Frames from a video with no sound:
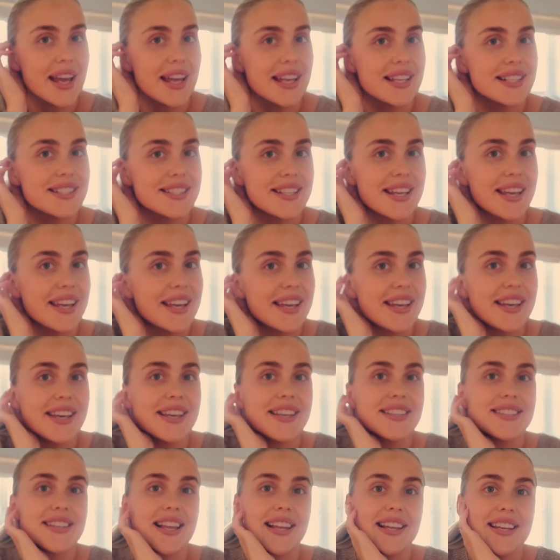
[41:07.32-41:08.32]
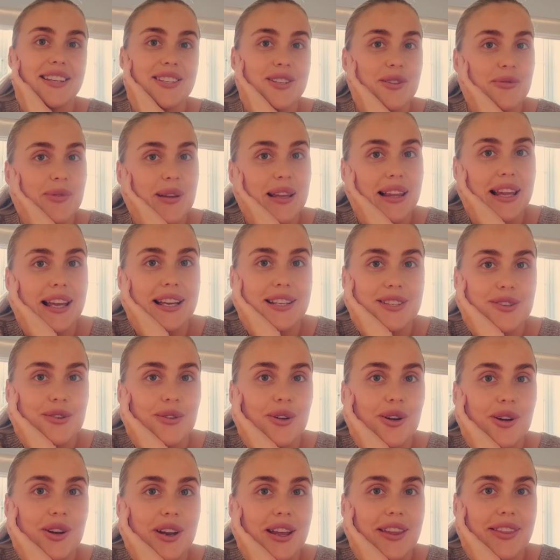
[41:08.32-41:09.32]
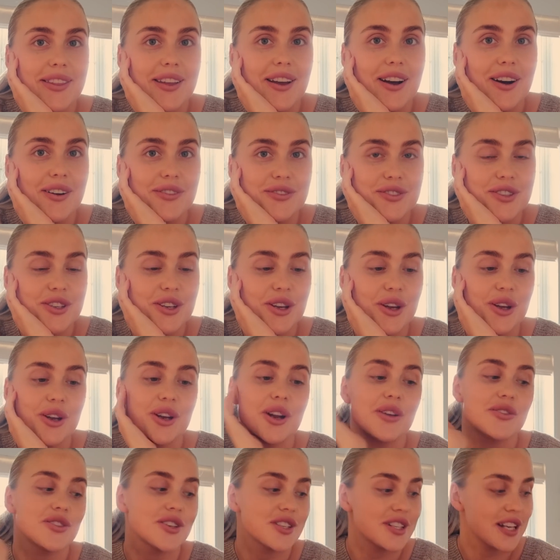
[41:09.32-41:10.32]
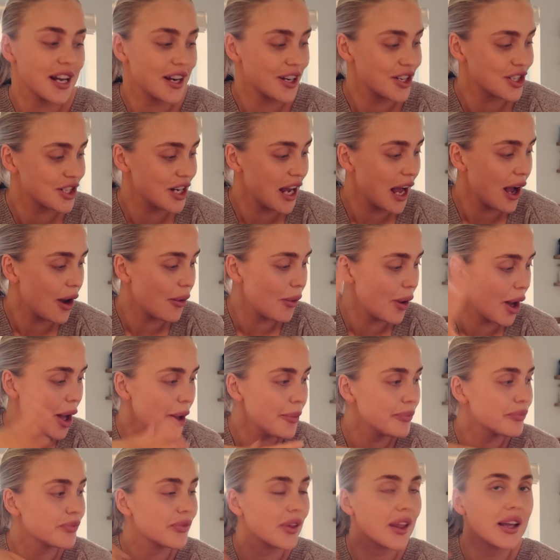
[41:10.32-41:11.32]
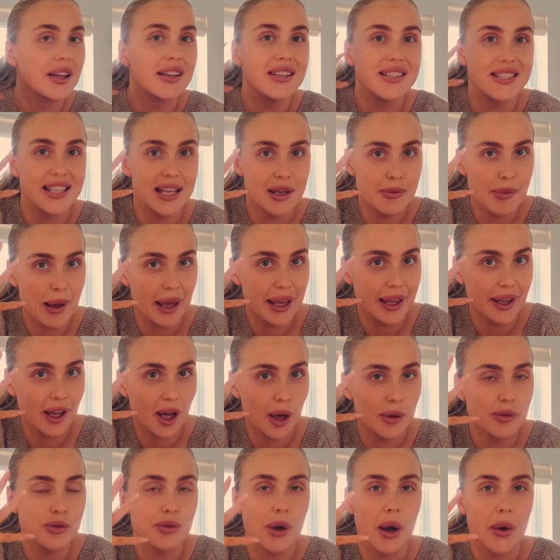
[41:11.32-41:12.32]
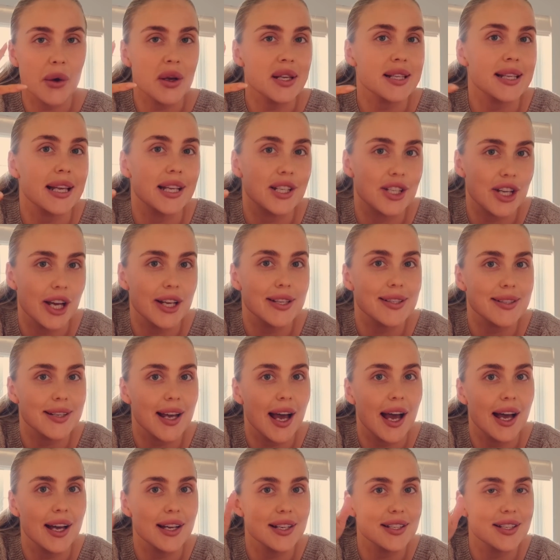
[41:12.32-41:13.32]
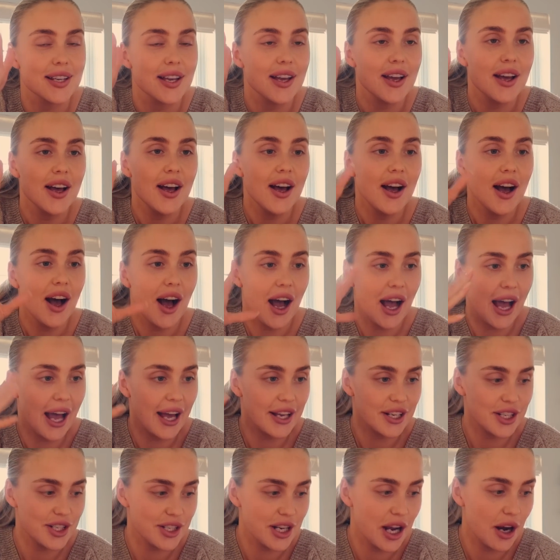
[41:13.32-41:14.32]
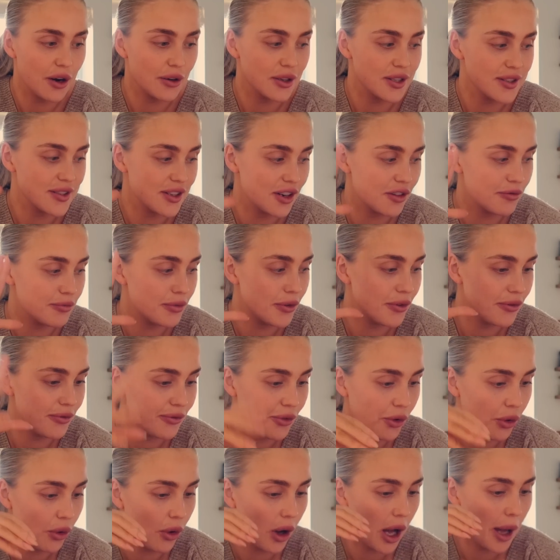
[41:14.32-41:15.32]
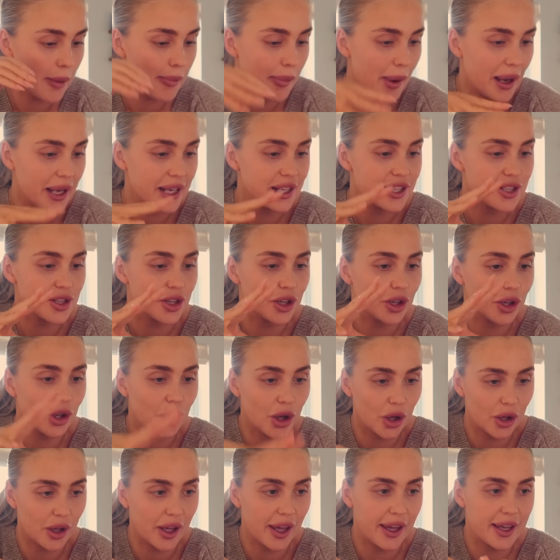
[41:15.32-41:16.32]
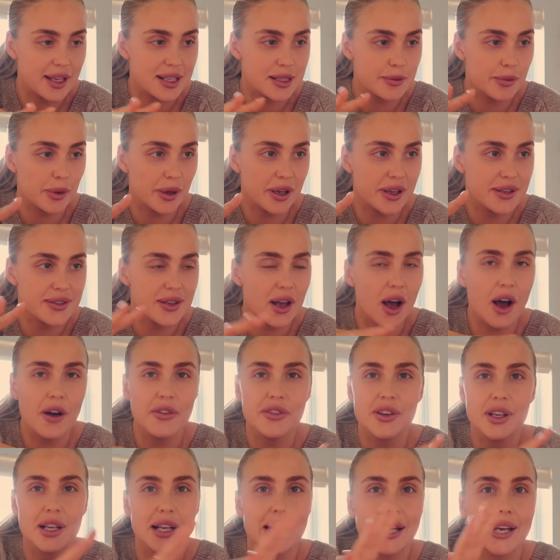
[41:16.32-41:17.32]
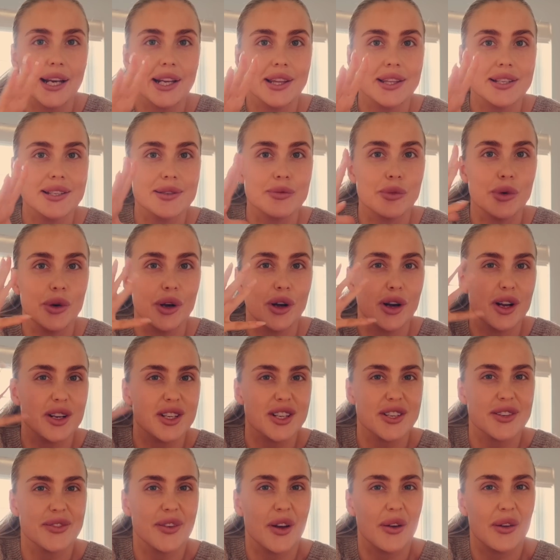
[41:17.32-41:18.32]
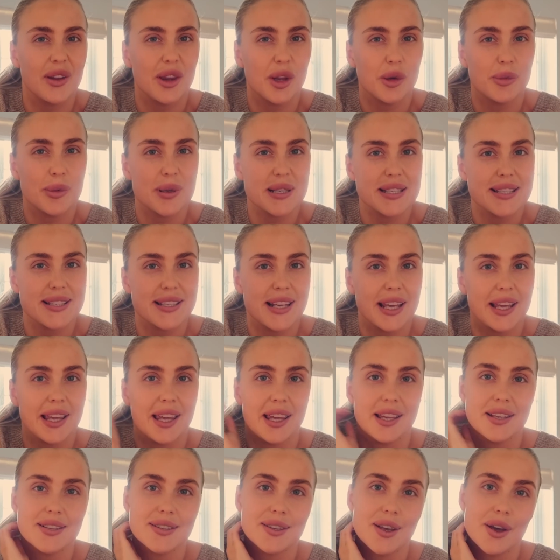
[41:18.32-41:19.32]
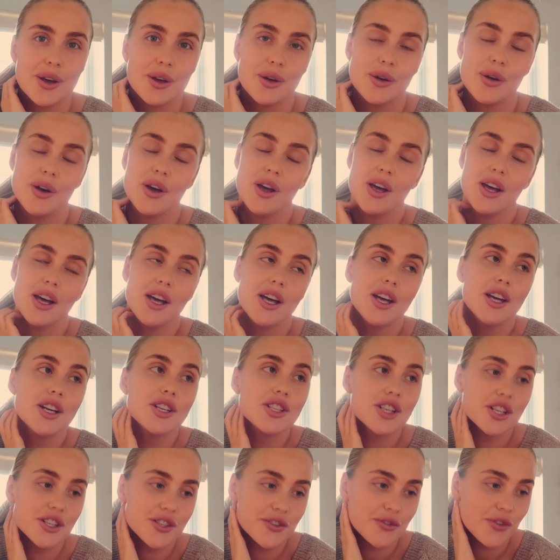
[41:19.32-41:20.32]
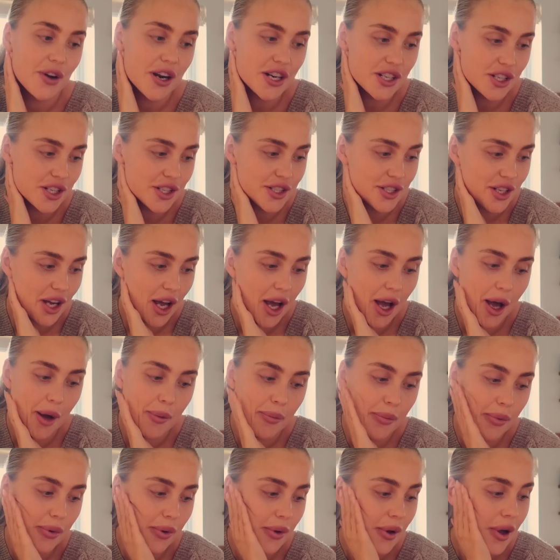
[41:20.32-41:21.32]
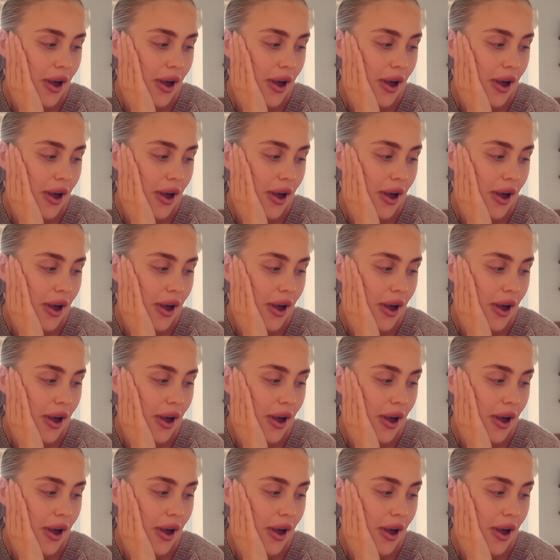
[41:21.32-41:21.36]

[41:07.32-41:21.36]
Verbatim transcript: It is a little bit later on in the afternoon. I've just had a shower, de-makeup. Well, I say just had. I had a shower and stuff before I baked the cookies because after cleaning this morning, I just felt a little bit sticky. So just freshened up.